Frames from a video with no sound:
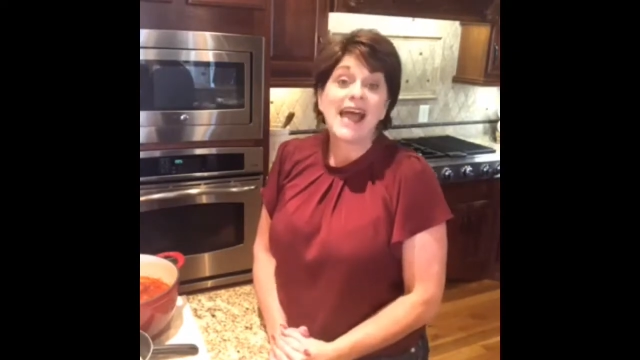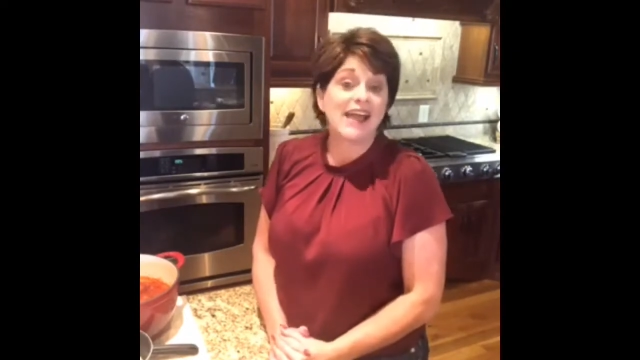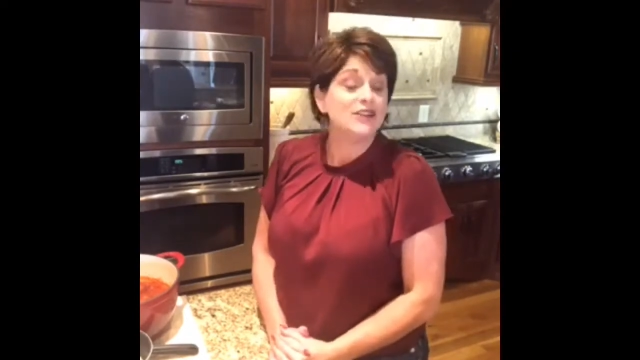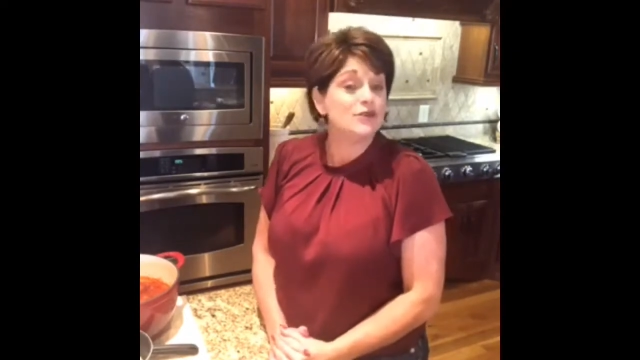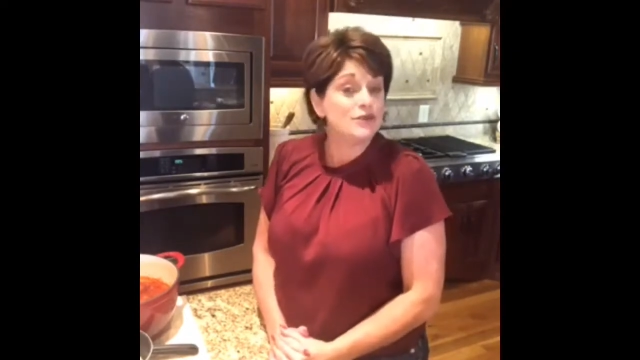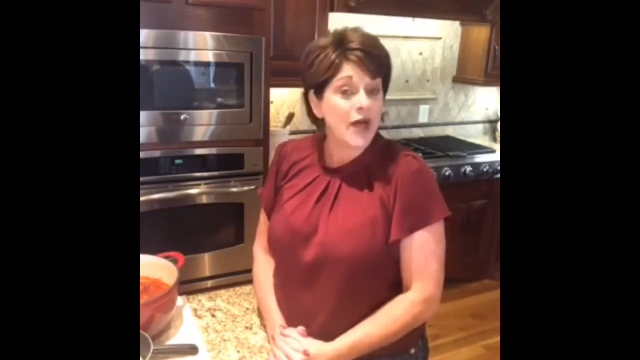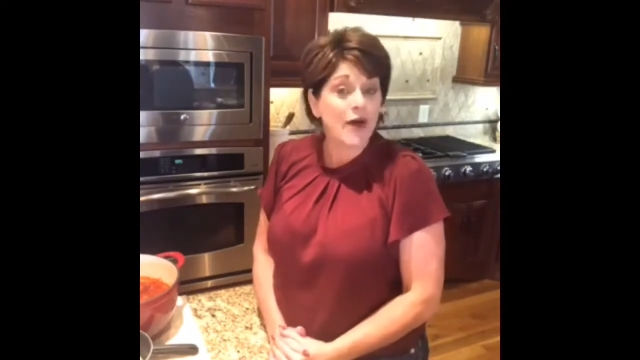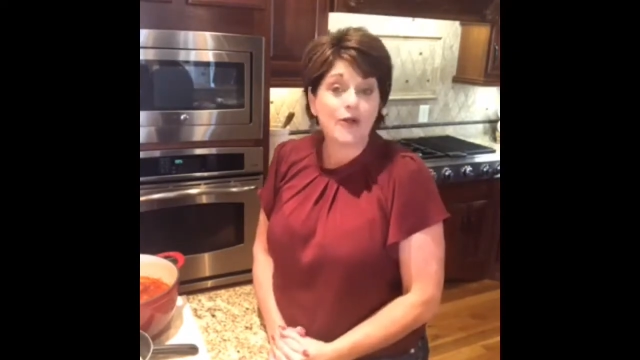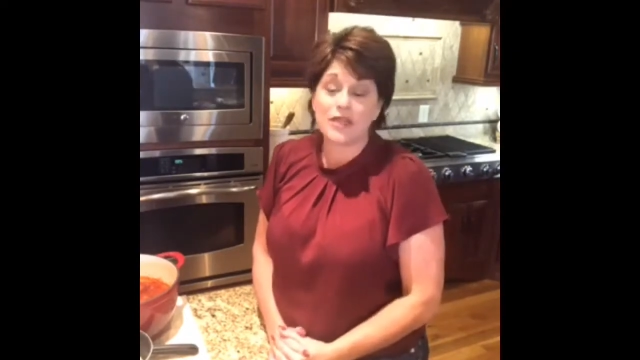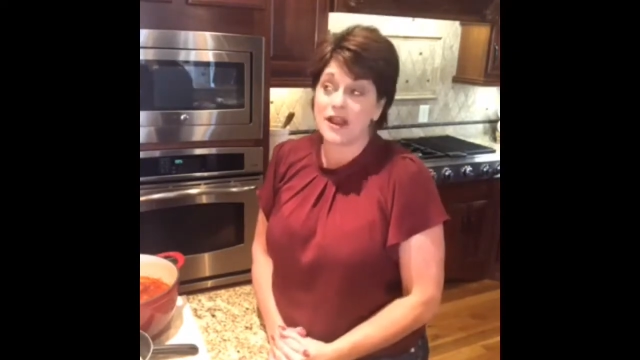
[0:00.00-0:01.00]
And you
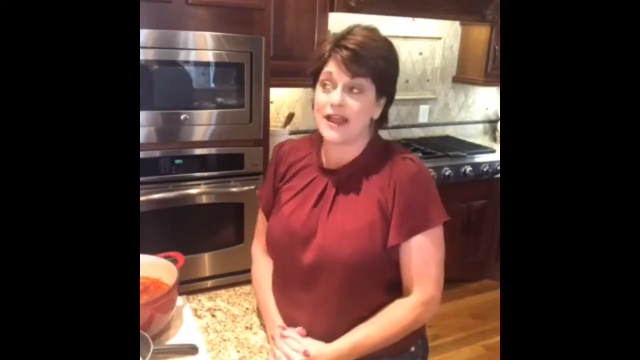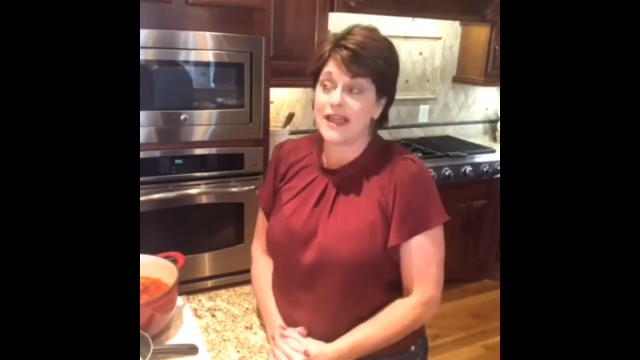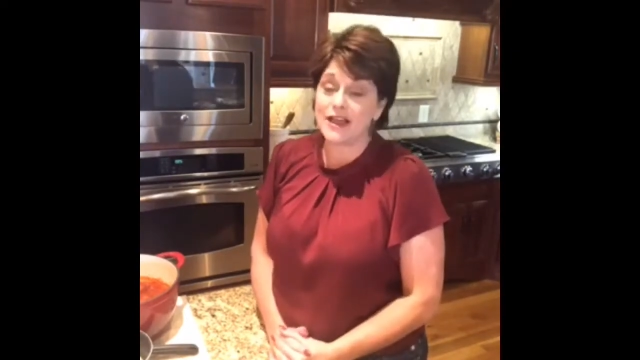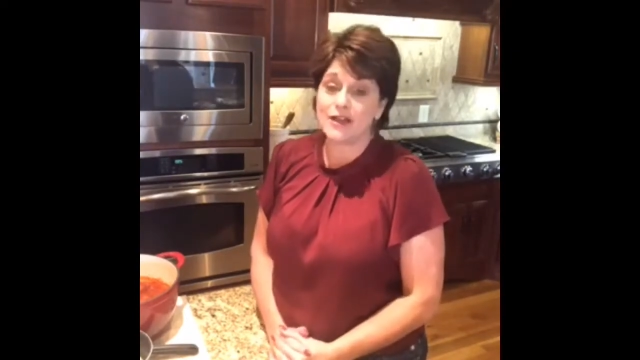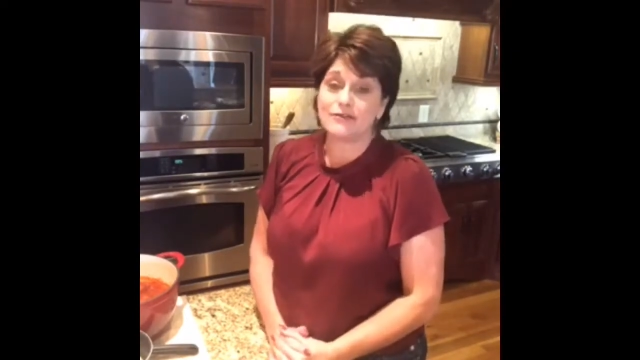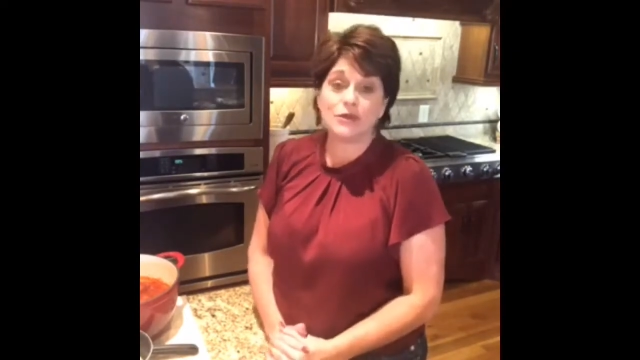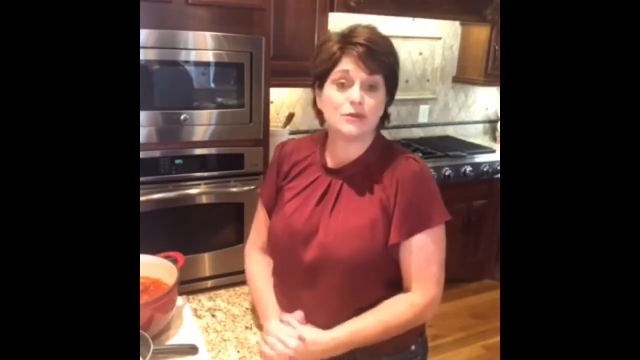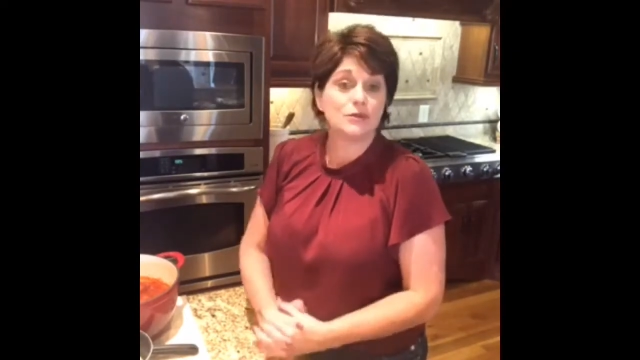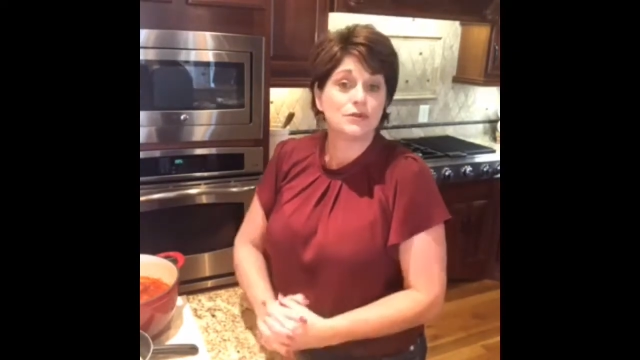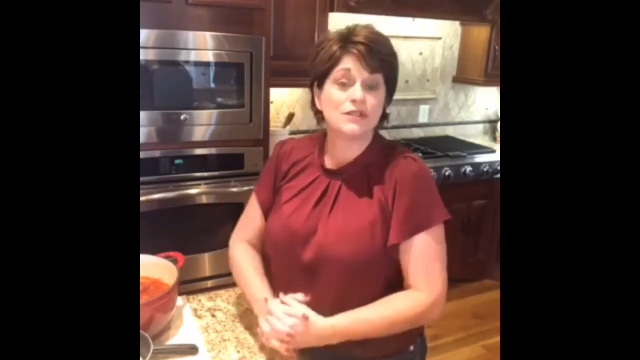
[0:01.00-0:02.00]
know that I have
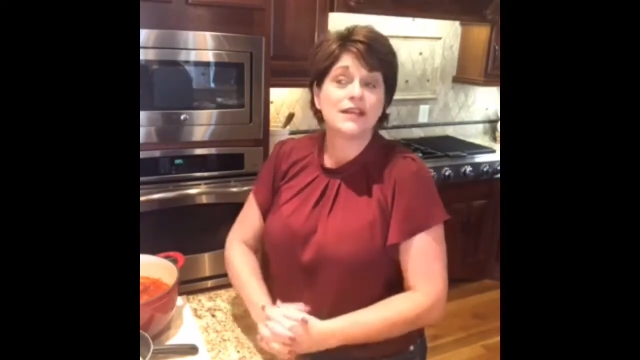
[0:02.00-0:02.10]
used